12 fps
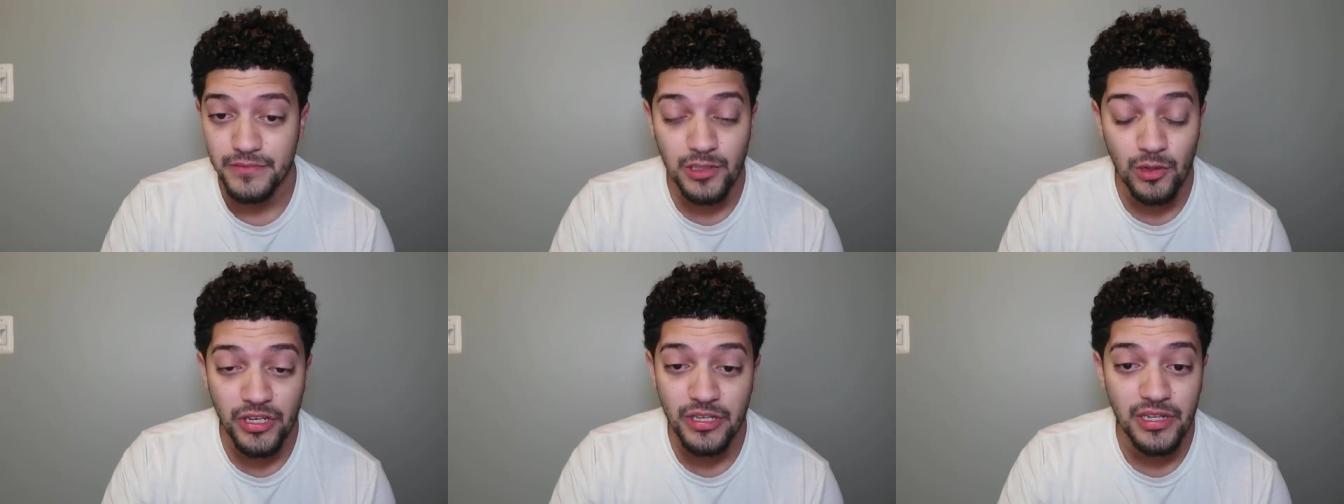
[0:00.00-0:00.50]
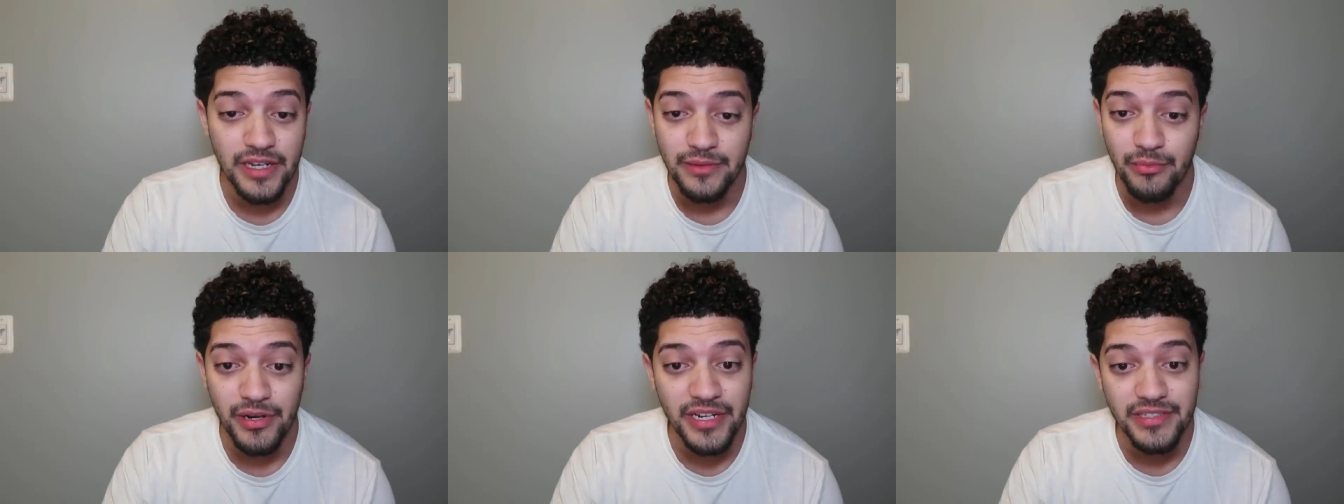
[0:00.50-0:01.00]
It's low-key
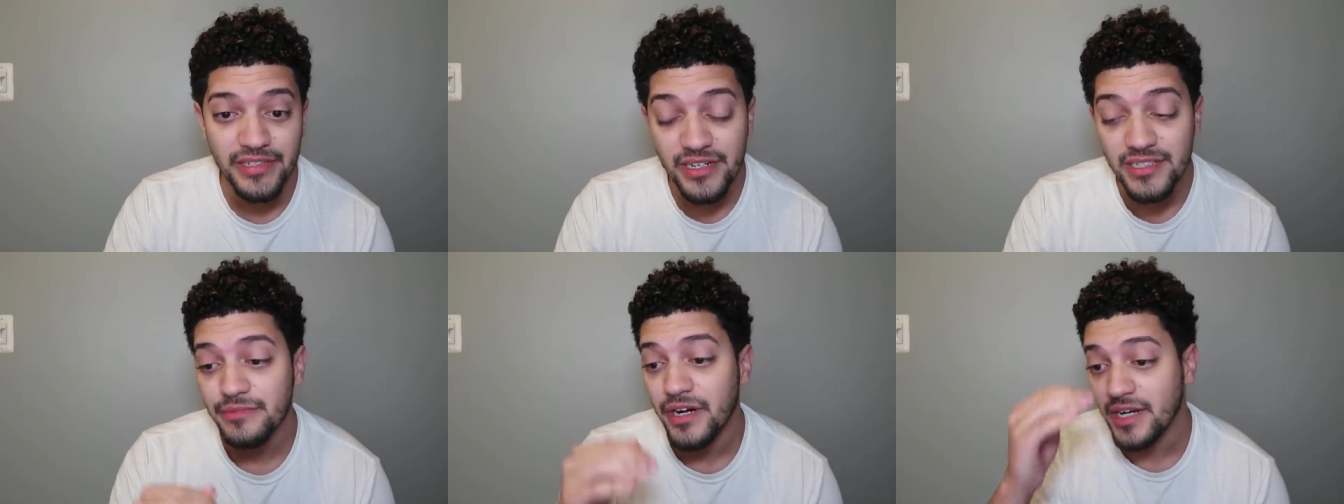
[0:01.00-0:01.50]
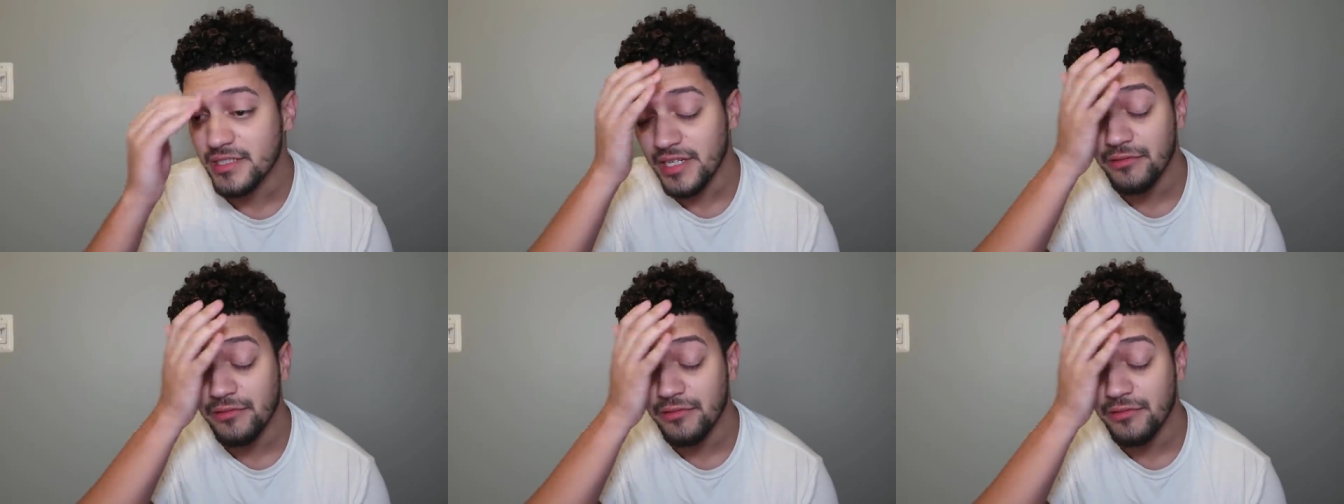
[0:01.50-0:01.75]
like bringing tears to my eyes.